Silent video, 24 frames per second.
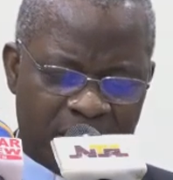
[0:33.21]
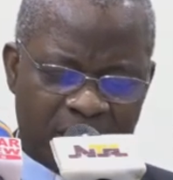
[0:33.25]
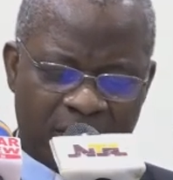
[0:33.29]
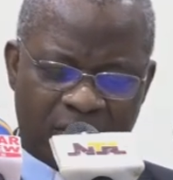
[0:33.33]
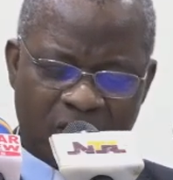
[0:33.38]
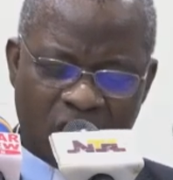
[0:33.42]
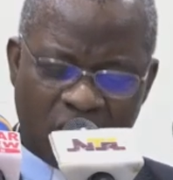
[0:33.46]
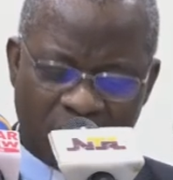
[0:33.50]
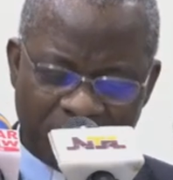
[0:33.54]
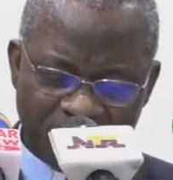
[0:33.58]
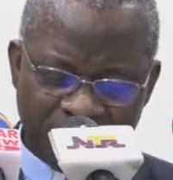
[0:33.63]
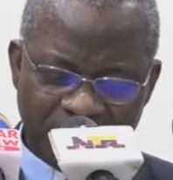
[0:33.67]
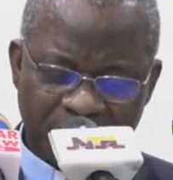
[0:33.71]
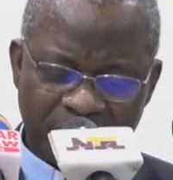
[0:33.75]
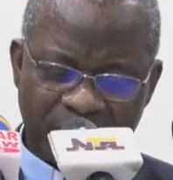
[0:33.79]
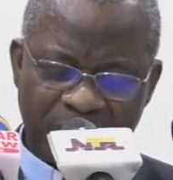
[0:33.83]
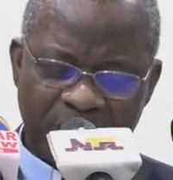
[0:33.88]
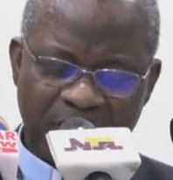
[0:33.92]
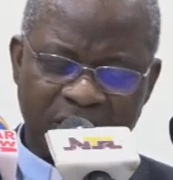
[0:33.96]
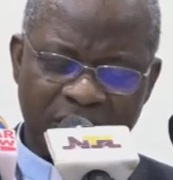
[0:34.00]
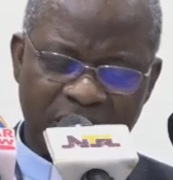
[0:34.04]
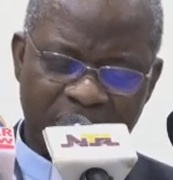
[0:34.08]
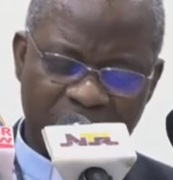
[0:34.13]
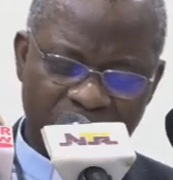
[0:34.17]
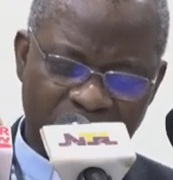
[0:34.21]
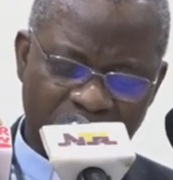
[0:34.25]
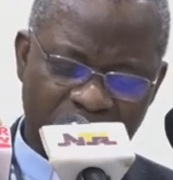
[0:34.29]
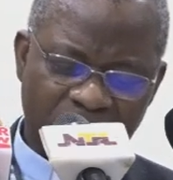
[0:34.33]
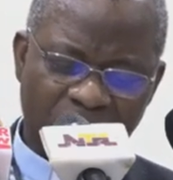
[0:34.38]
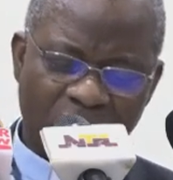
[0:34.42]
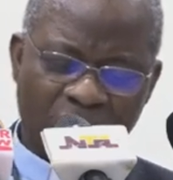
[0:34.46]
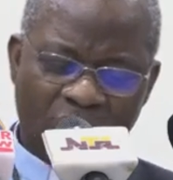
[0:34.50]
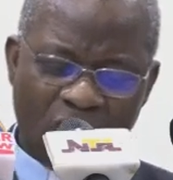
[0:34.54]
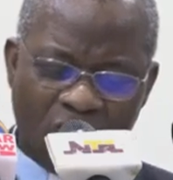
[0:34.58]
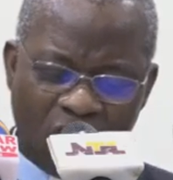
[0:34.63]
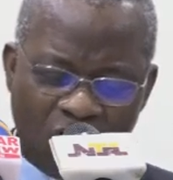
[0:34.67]
commitment to the
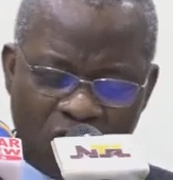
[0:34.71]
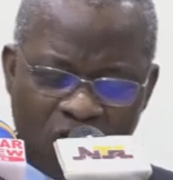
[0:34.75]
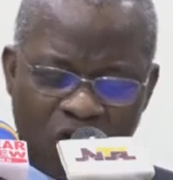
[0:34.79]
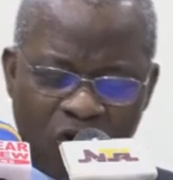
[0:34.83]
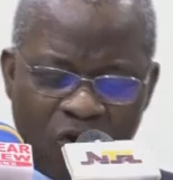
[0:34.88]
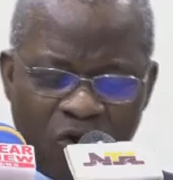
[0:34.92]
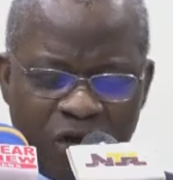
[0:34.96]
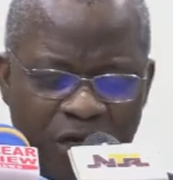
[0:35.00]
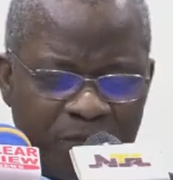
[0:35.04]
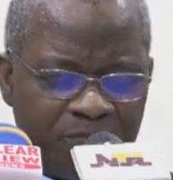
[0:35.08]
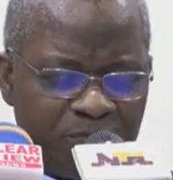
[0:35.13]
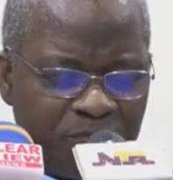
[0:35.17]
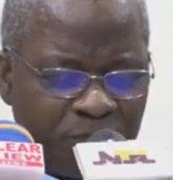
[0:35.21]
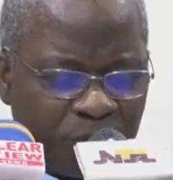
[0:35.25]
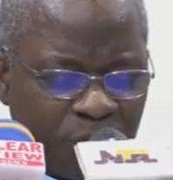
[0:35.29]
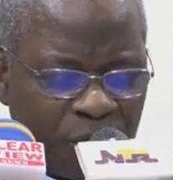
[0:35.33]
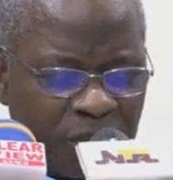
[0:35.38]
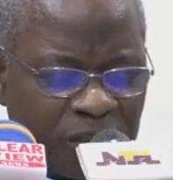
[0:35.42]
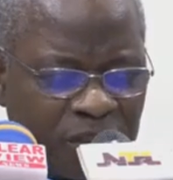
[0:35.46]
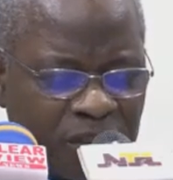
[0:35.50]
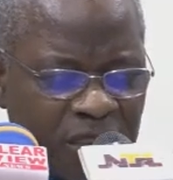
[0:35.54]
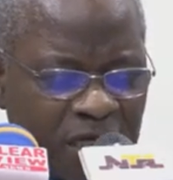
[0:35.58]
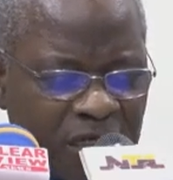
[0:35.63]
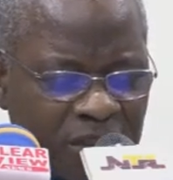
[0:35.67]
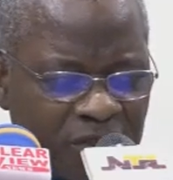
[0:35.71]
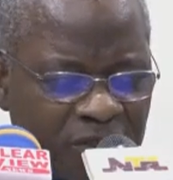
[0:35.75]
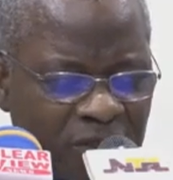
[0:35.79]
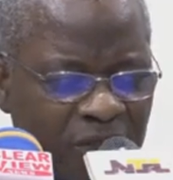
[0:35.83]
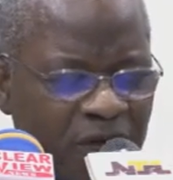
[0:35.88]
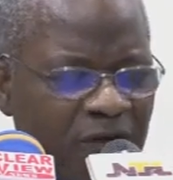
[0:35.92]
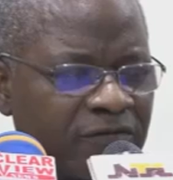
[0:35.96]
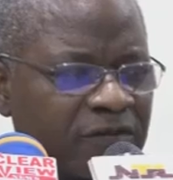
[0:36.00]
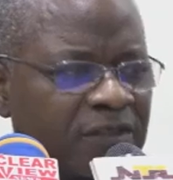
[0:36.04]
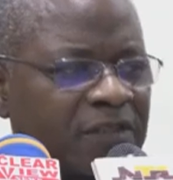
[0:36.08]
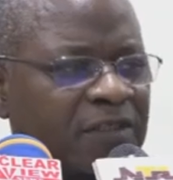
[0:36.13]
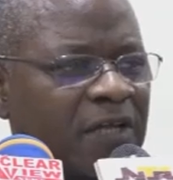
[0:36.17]
ongoing project
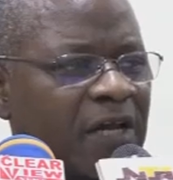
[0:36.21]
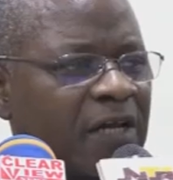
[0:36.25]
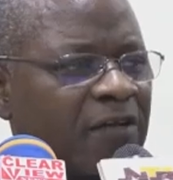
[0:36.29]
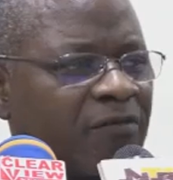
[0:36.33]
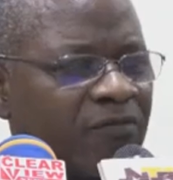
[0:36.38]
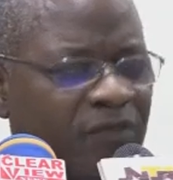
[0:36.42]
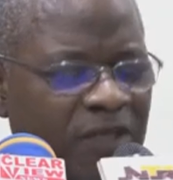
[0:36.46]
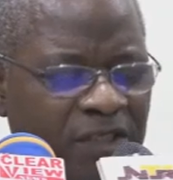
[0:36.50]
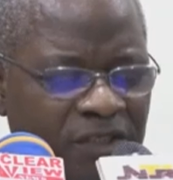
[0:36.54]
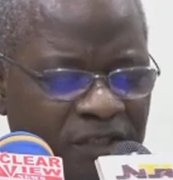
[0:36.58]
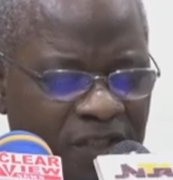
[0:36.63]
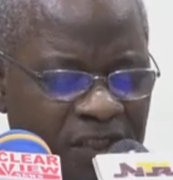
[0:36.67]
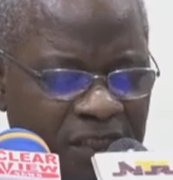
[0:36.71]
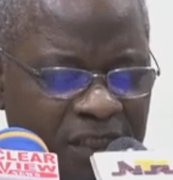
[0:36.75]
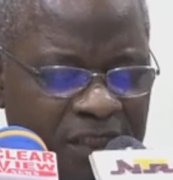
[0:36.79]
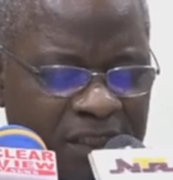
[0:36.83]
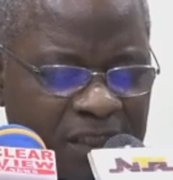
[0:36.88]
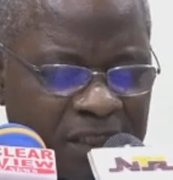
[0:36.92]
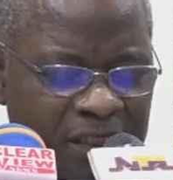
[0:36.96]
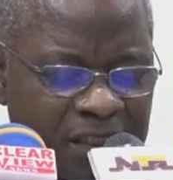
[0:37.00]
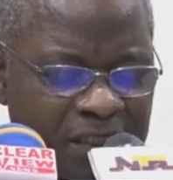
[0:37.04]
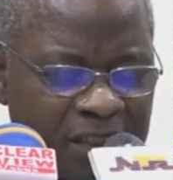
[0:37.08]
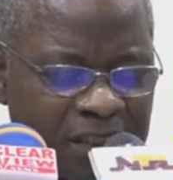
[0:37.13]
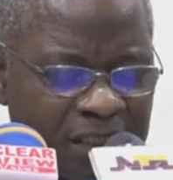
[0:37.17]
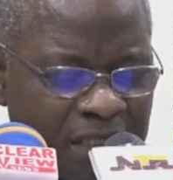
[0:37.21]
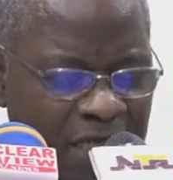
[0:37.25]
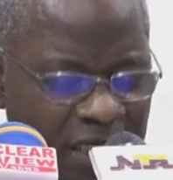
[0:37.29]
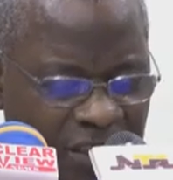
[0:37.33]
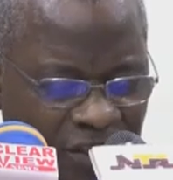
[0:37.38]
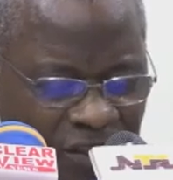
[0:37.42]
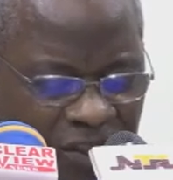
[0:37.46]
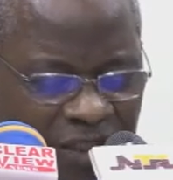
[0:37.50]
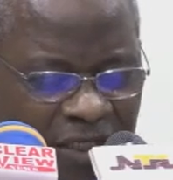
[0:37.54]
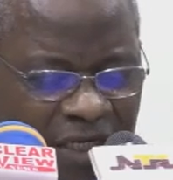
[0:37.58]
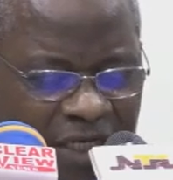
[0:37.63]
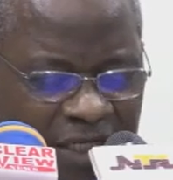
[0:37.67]
of salvaging the
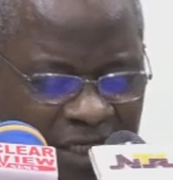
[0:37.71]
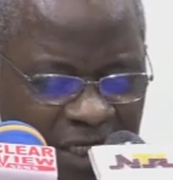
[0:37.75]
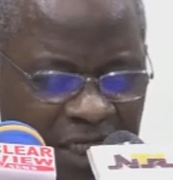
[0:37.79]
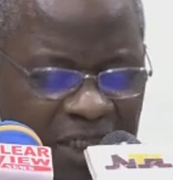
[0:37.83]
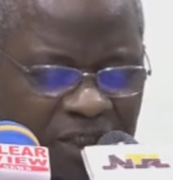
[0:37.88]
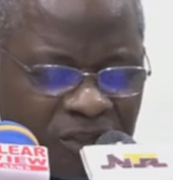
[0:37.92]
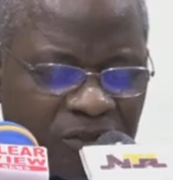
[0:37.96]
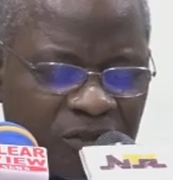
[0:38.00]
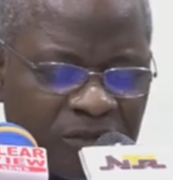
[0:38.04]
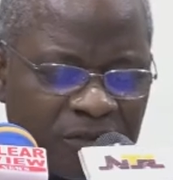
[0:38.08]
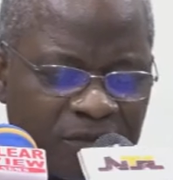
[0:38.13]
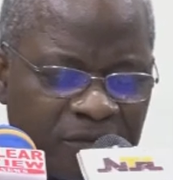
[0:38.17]
Nigerian nation.